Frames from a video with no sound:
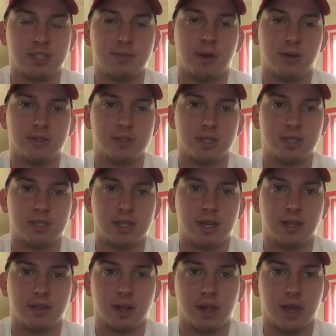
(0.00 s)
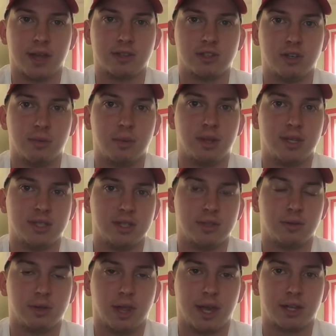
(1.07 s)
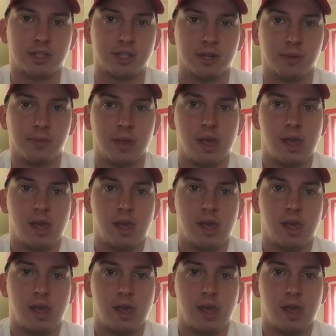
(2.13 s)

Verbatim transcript: as opposed to just sitting in the classroom and listening to a lecture.